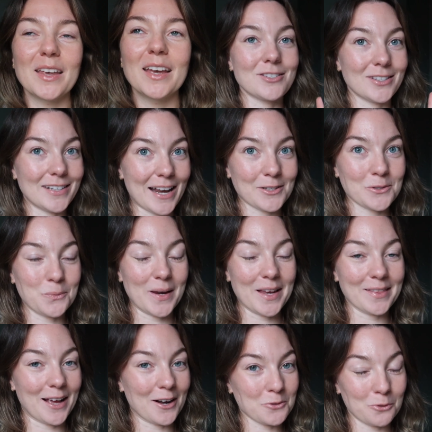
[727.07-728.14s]
So next
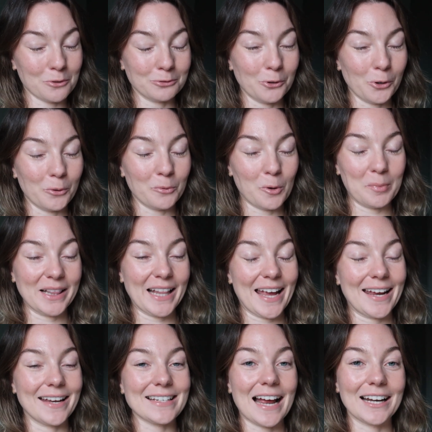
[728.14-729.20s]
week the actual flooring will be
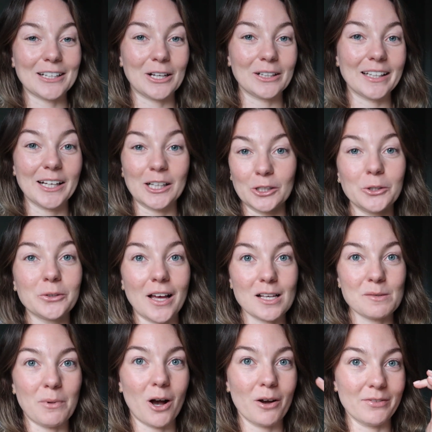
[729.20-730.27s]
laid, and I'll include that
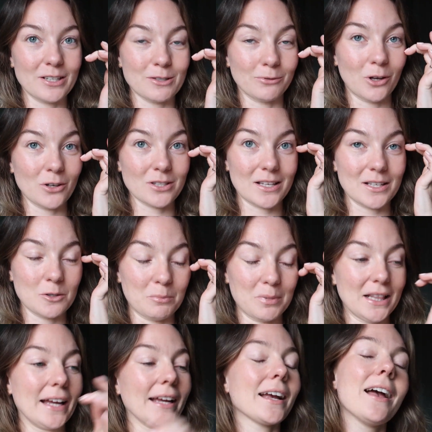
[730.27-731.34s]
as part of this vlog, so this will be
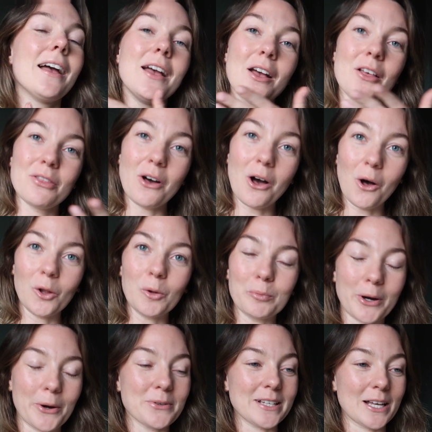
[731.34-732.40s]
like the whole
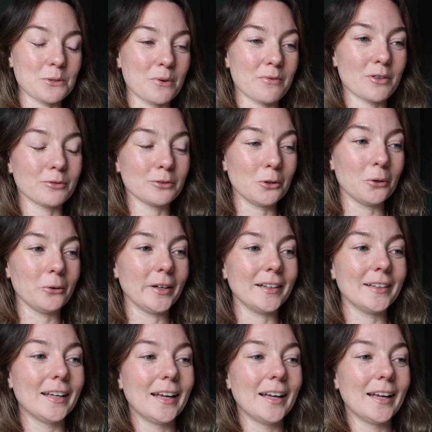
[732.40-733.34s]
process with the flooring.